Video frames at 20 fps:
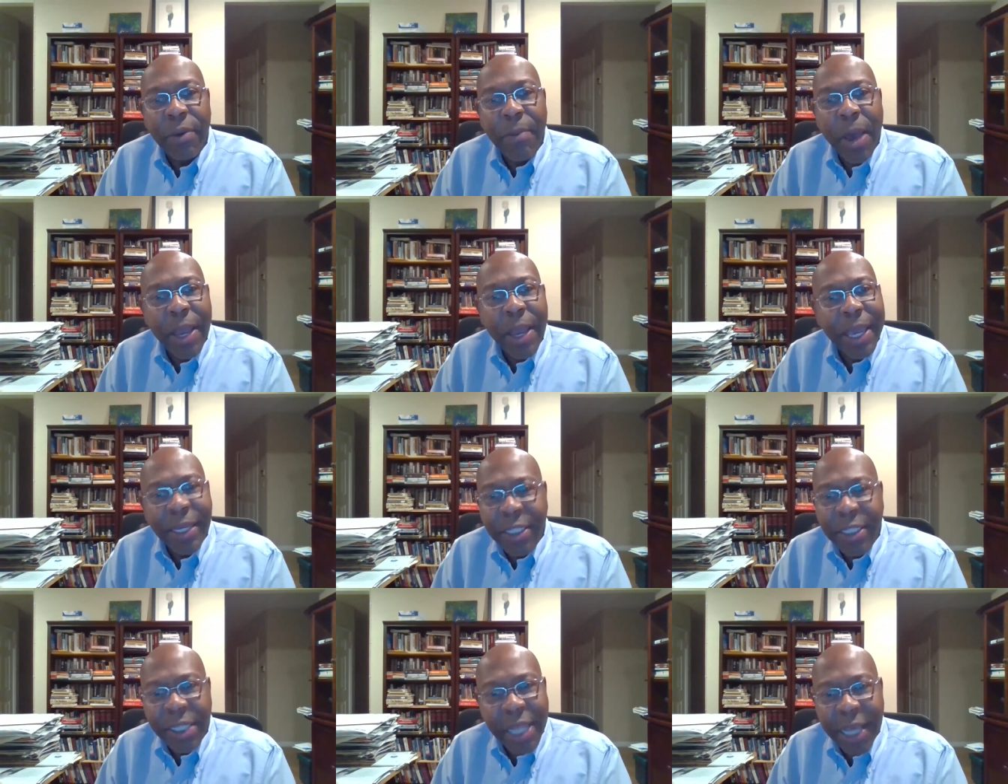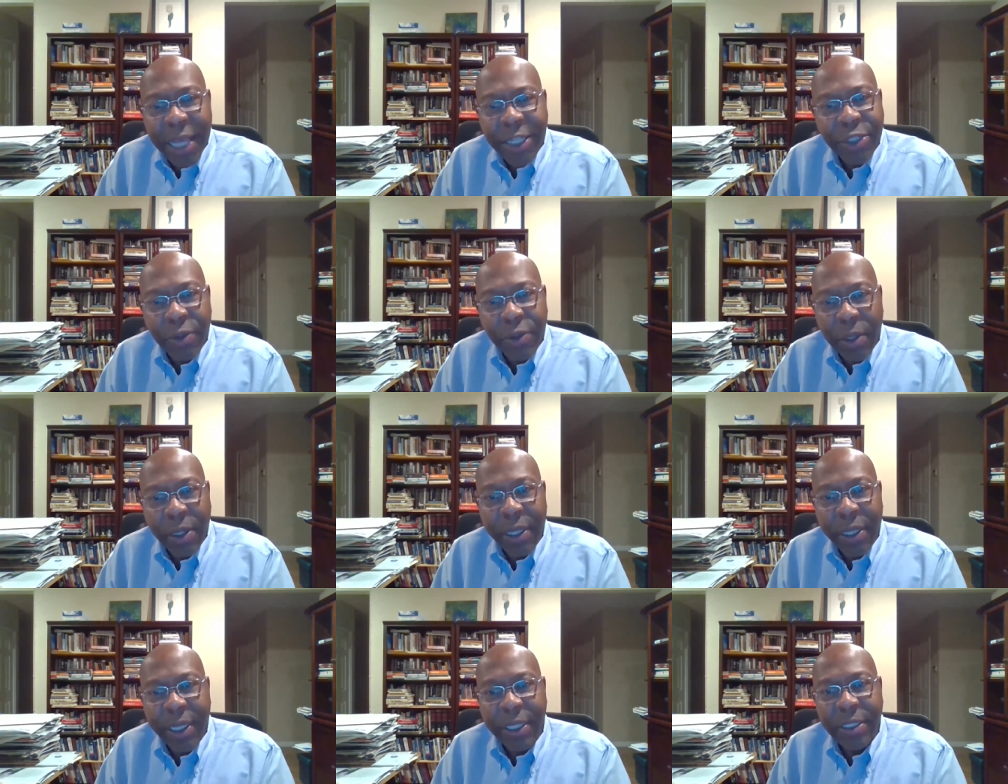among
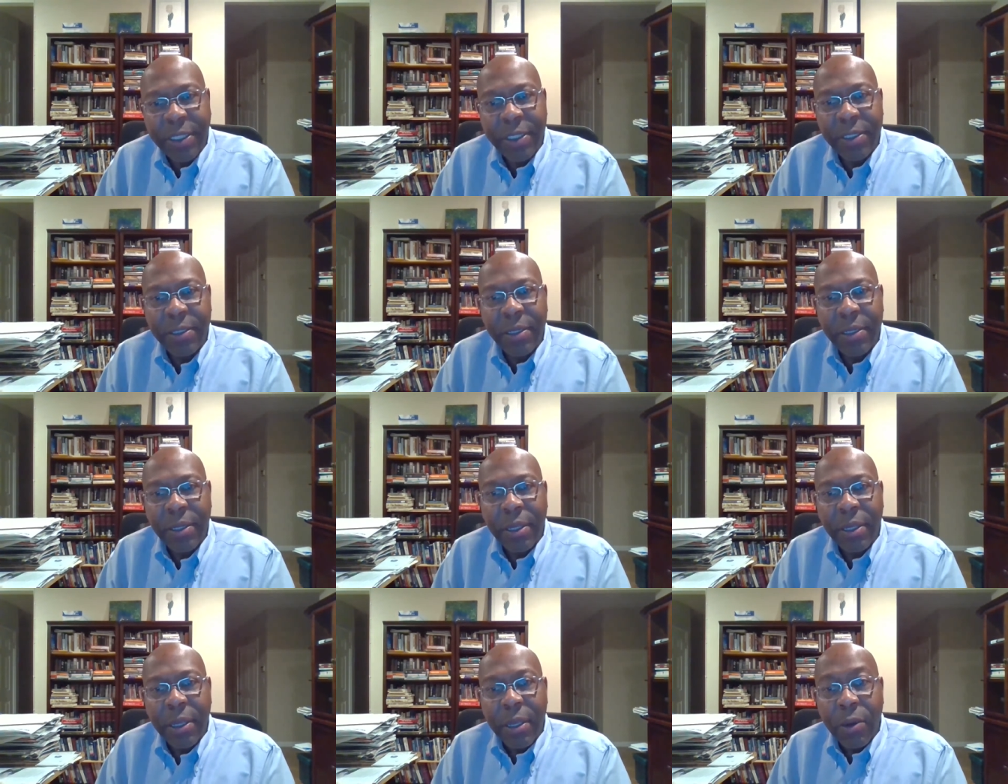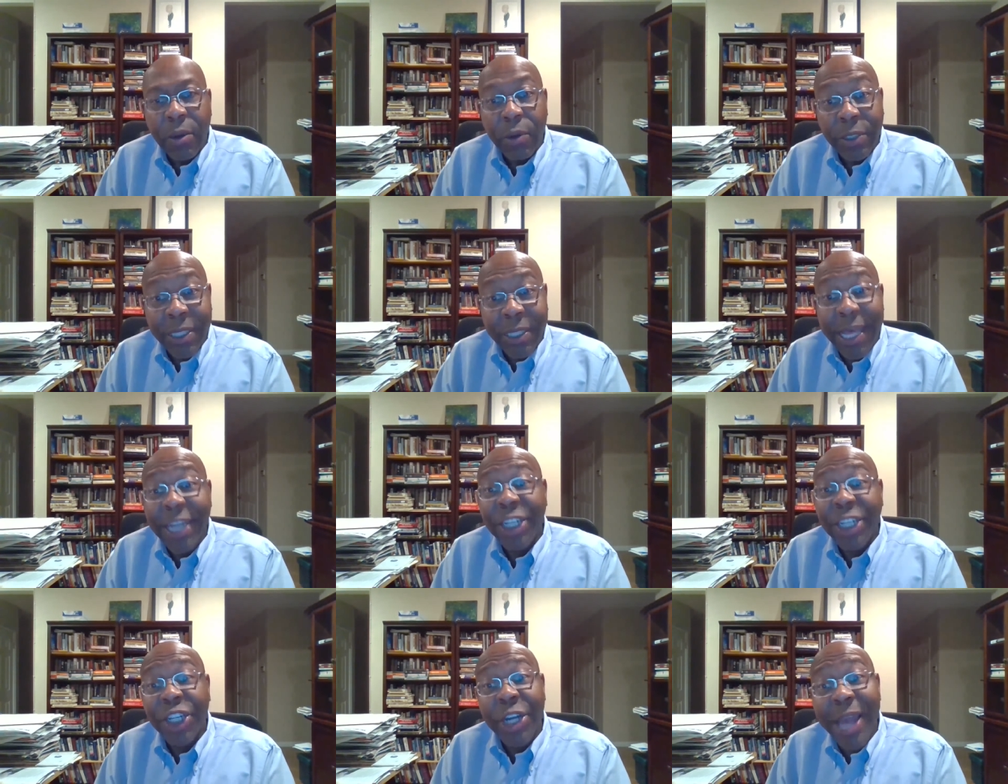intellectual elites was
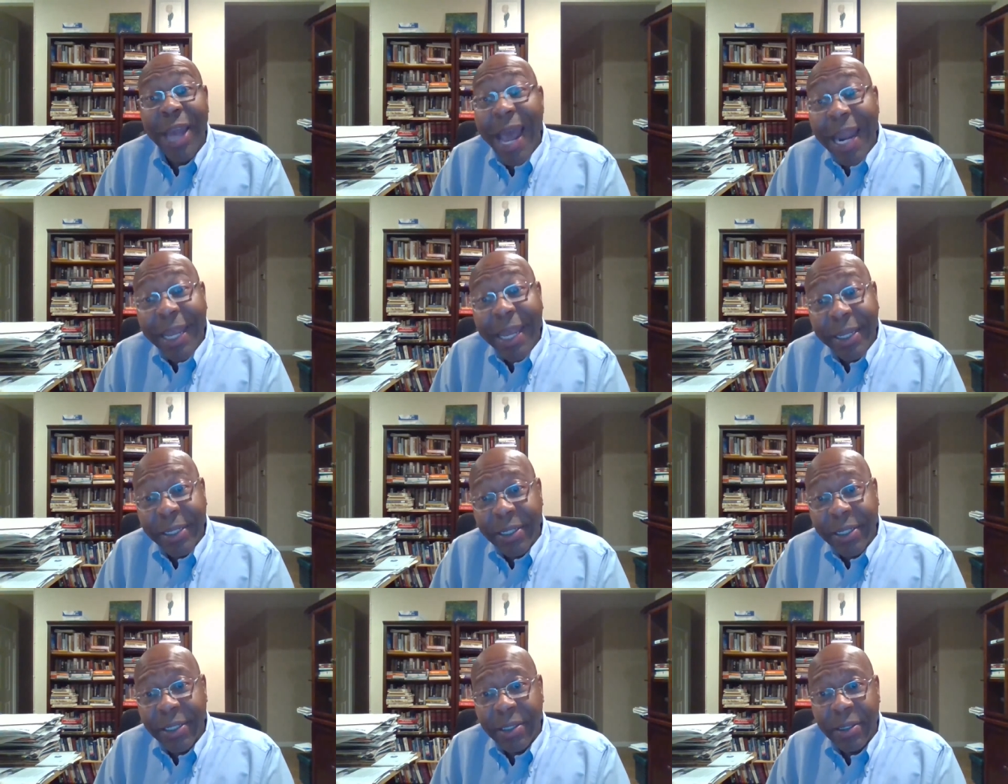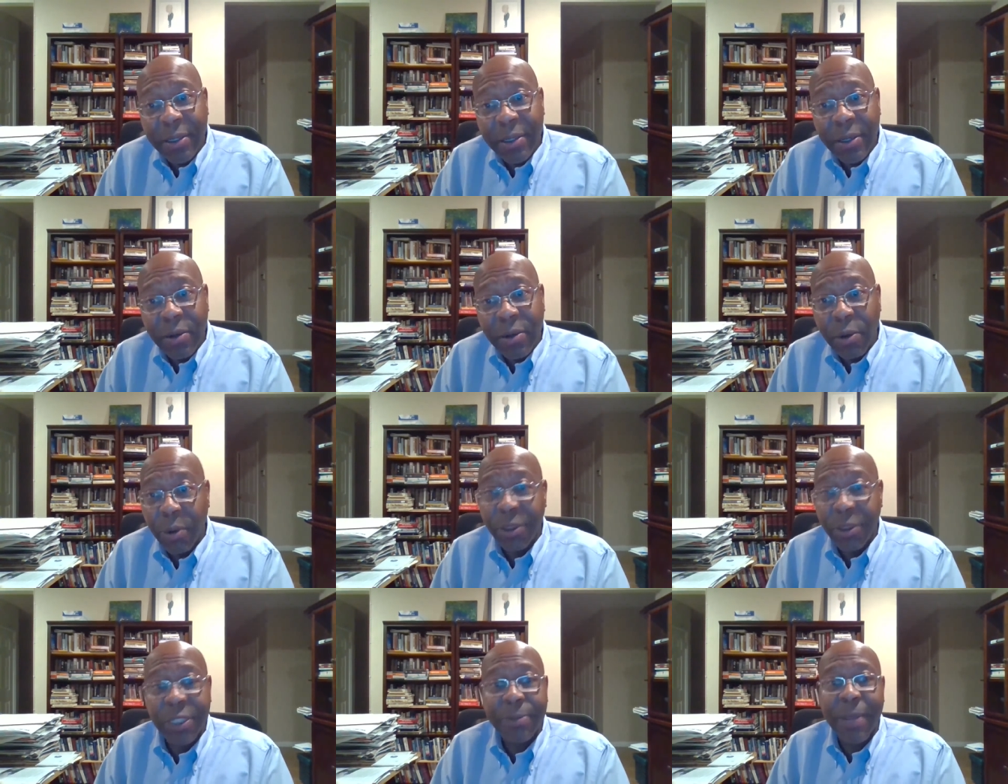that genetics
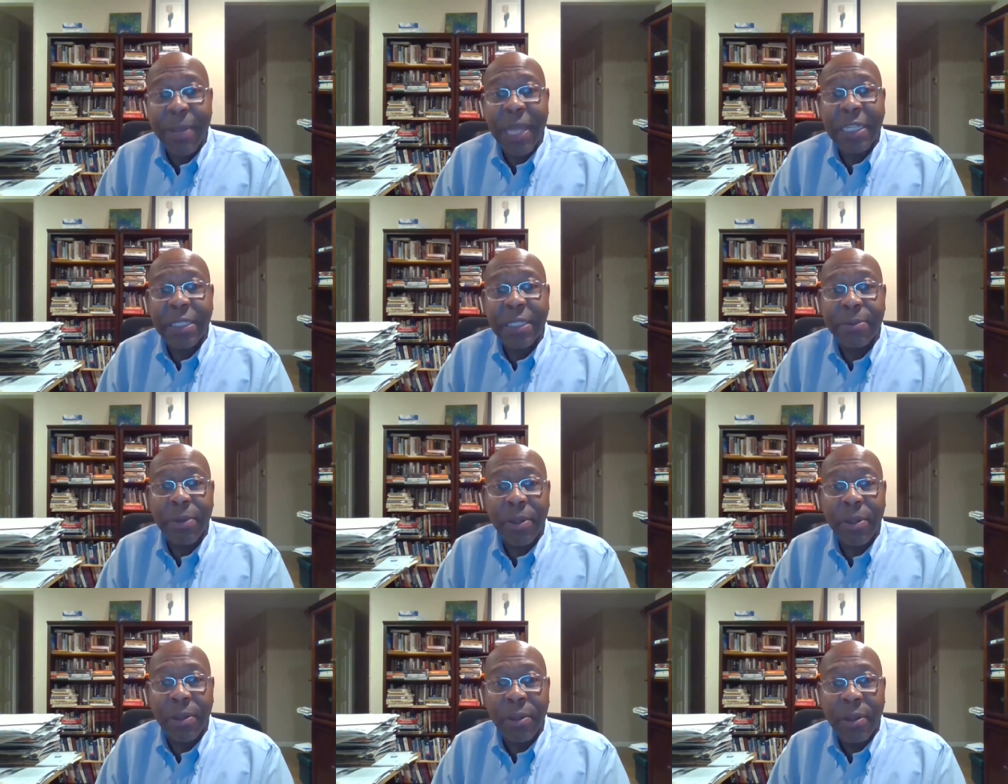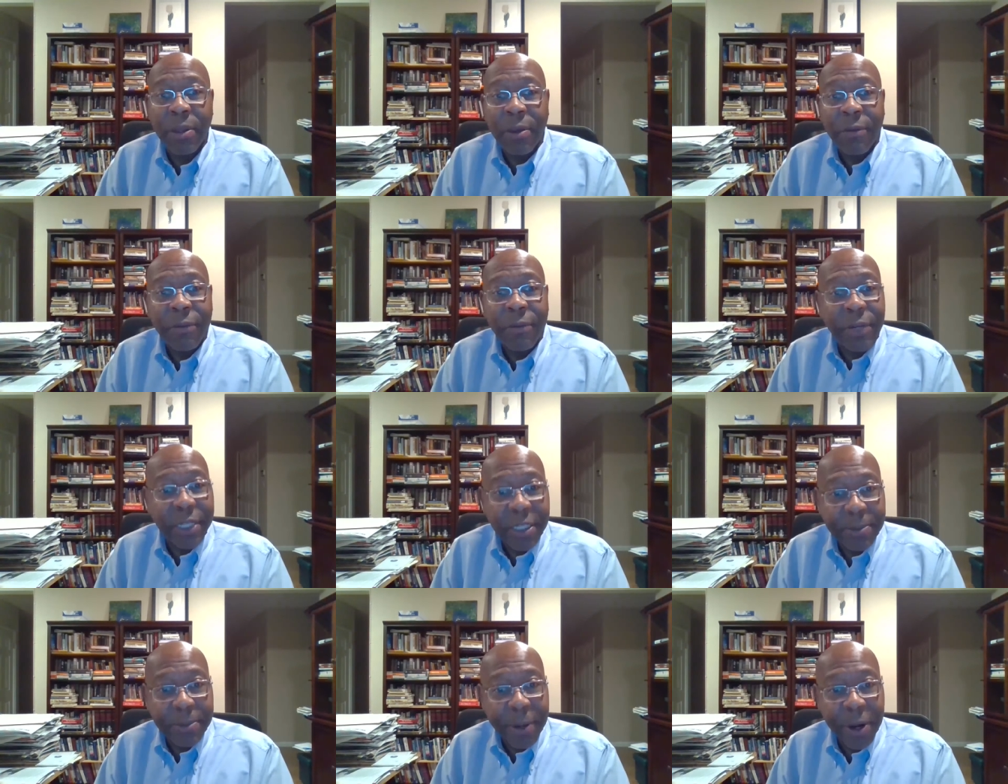were responsible
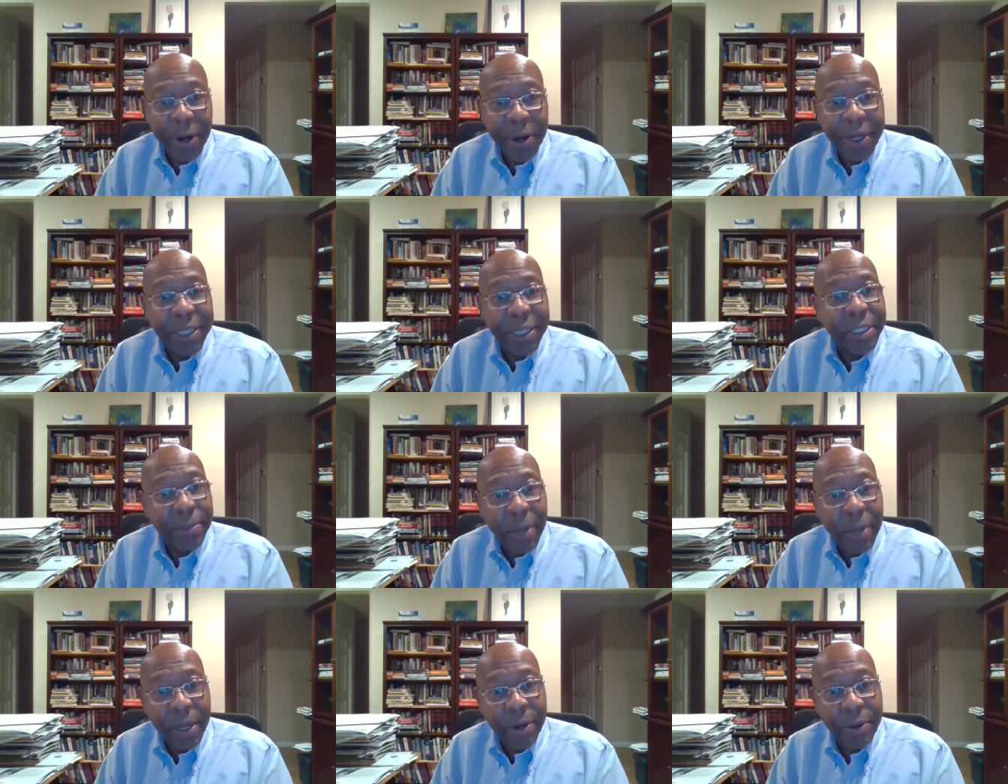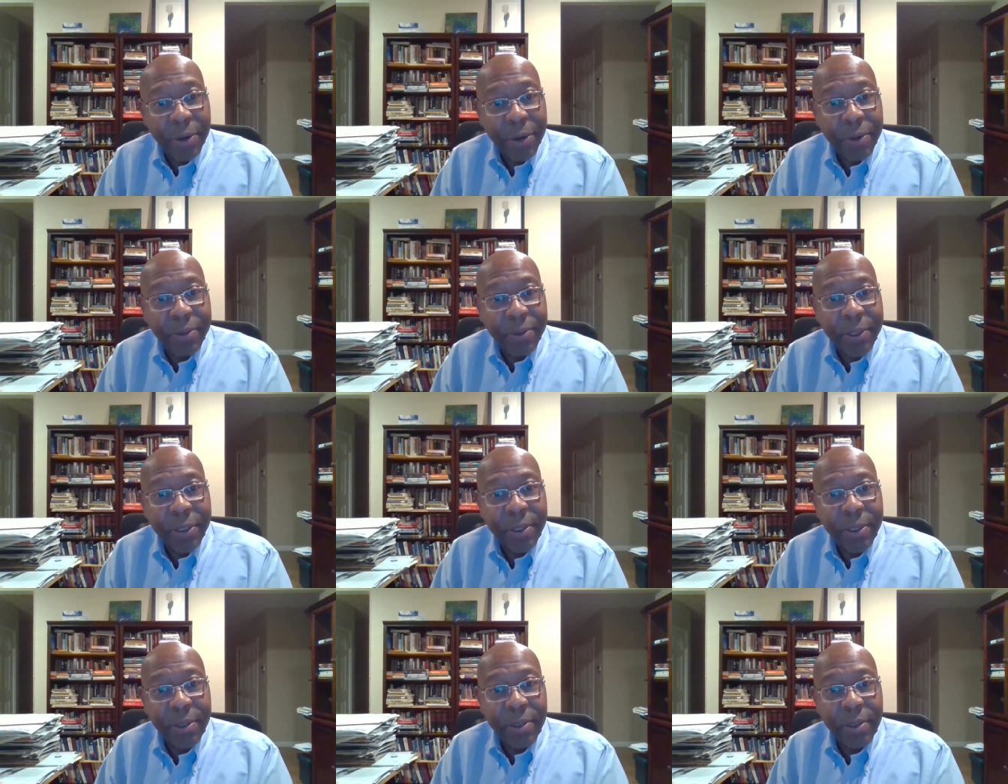for disparities among
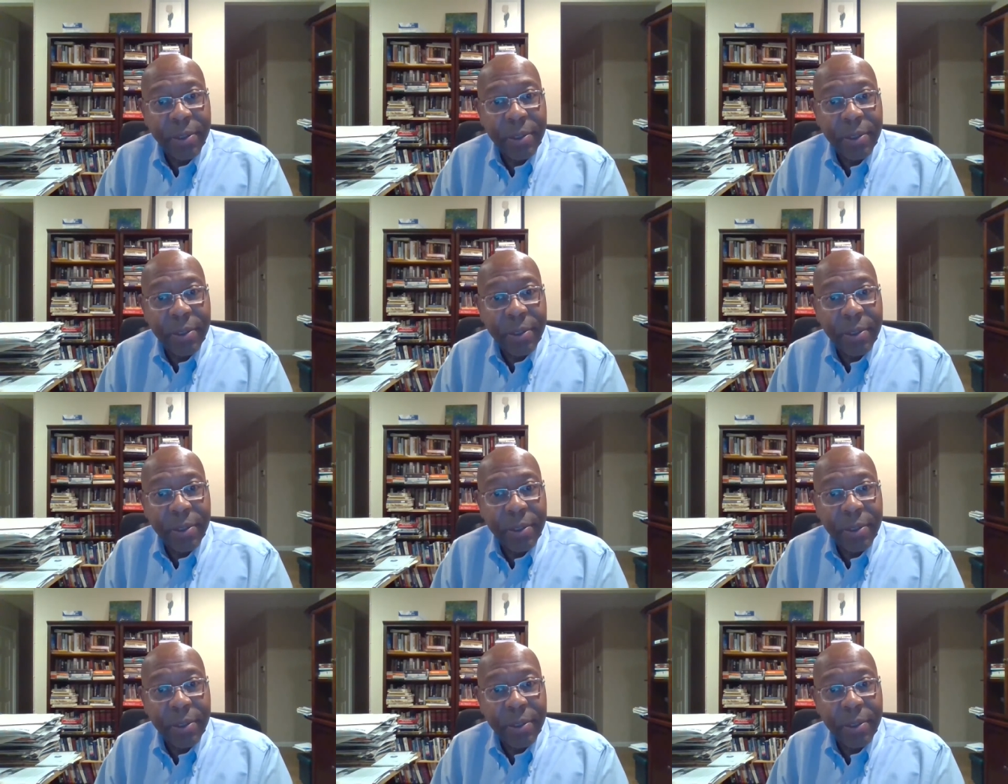groups.